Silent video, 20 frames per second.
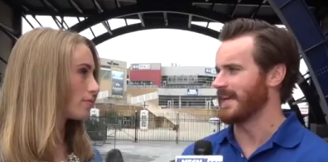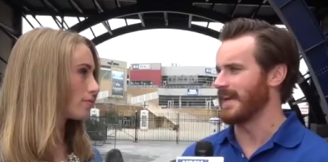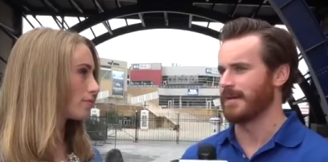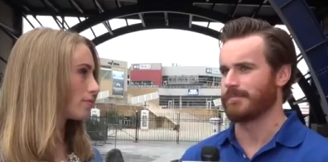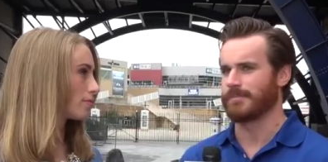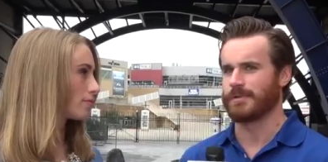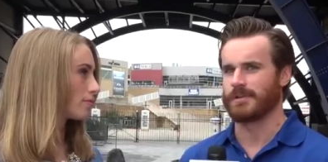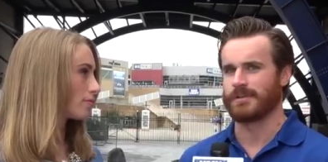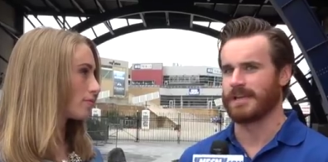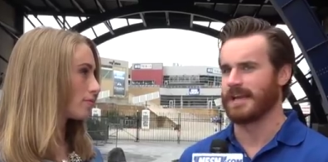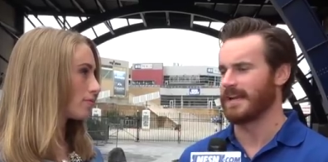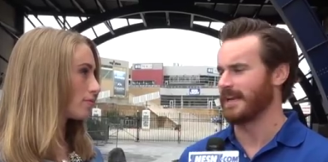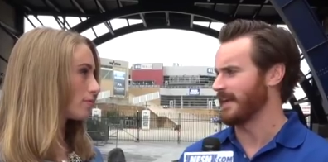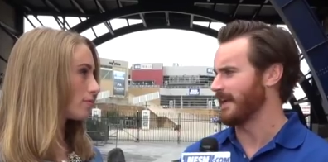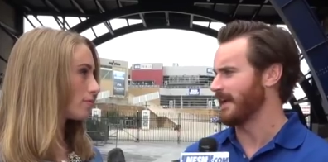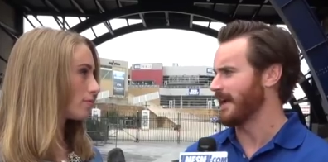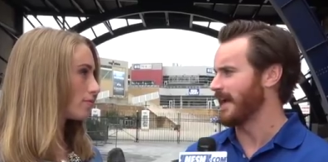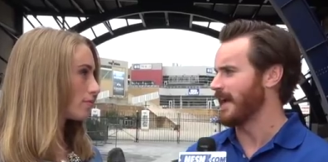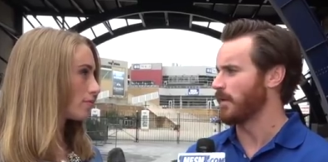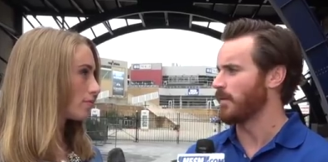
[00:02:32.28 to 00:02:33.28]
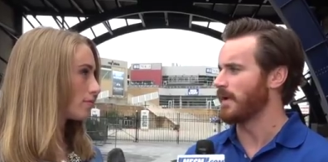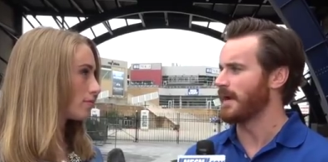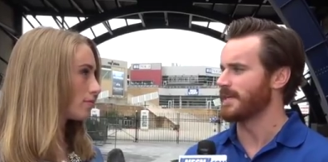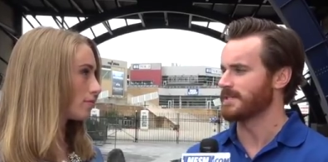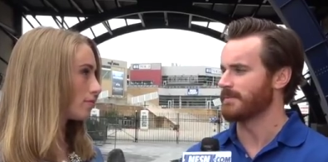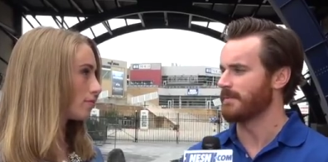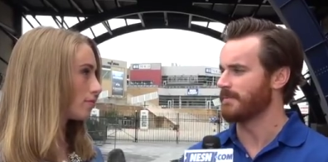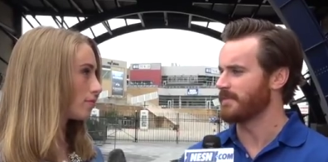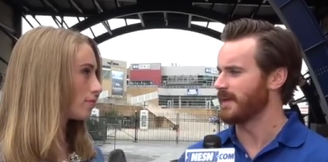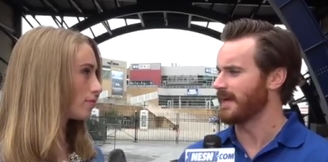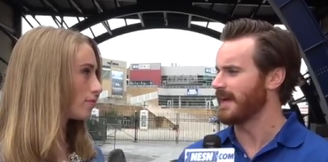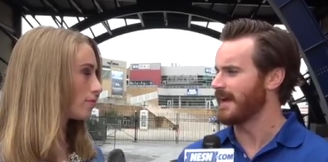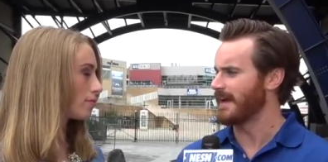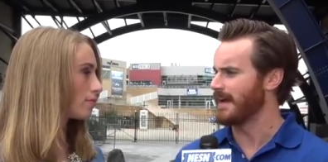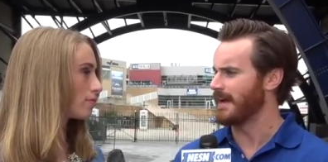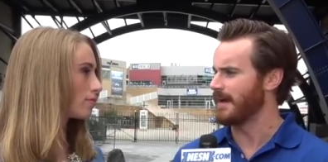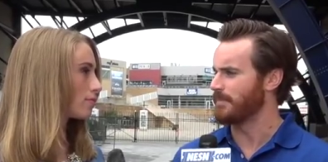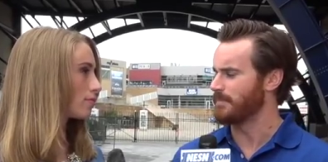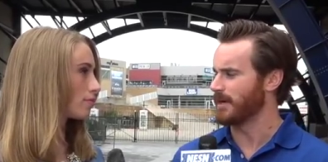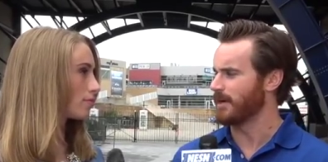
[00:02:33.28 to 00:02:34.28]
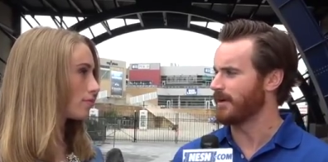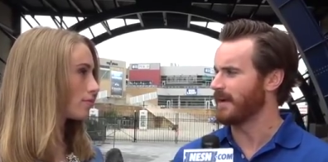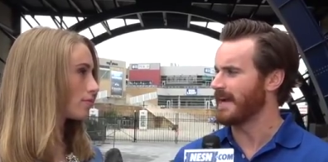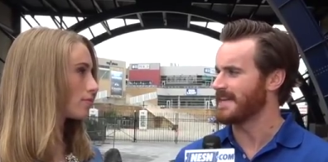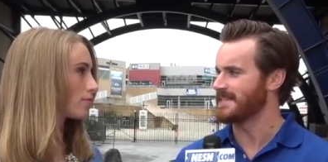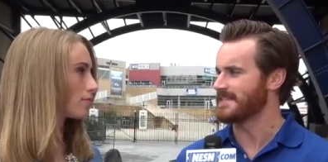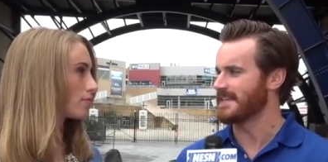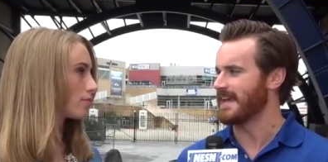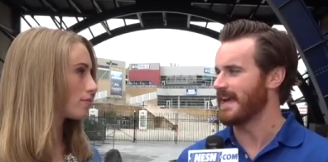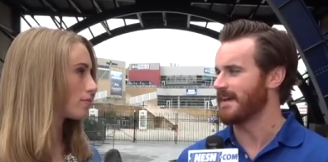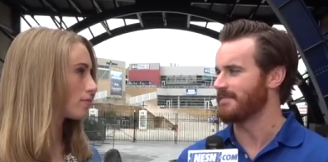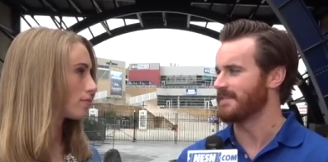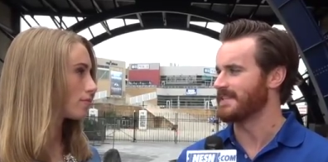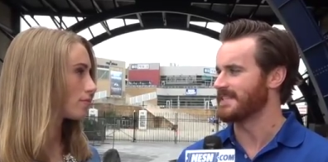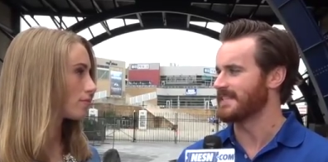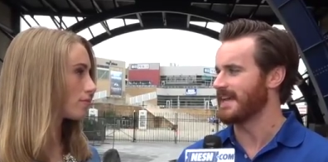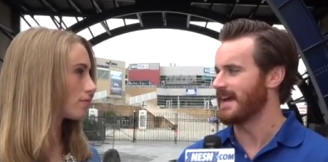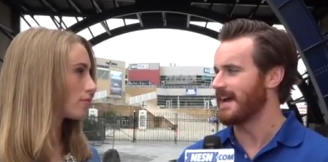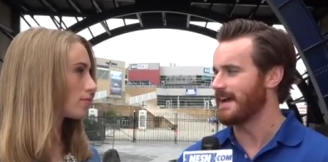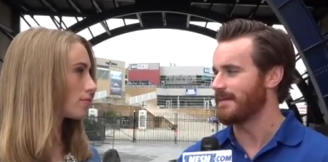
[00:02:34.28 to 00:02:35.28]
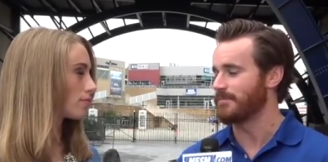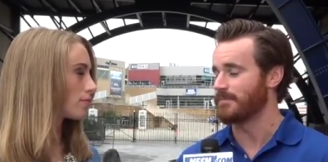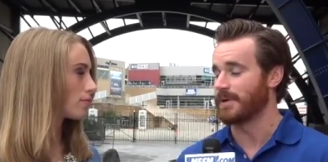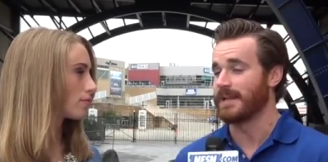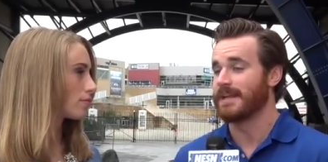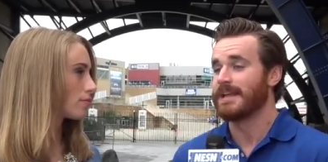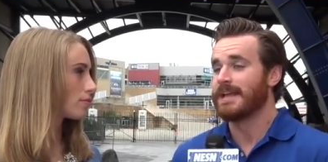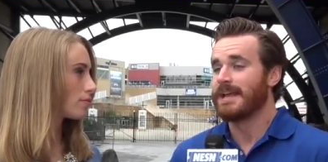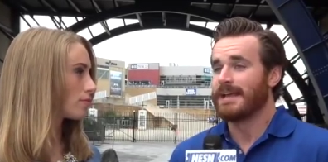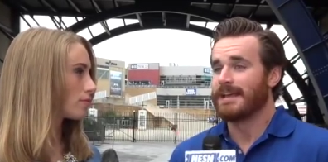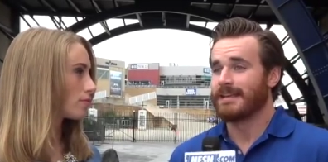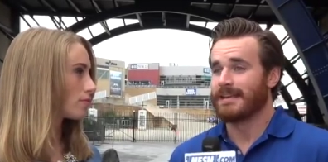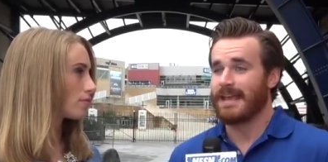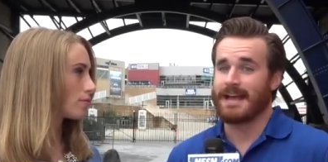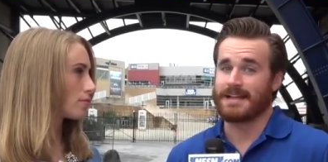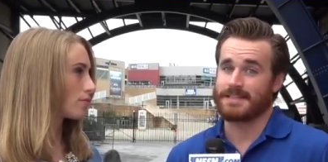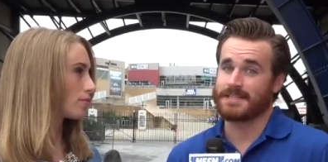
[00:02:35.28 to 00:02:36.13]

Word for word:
Speaker 1: Campbell, Yannick Ngakoue, some of the uh, bigger guys they have inside. But yeah,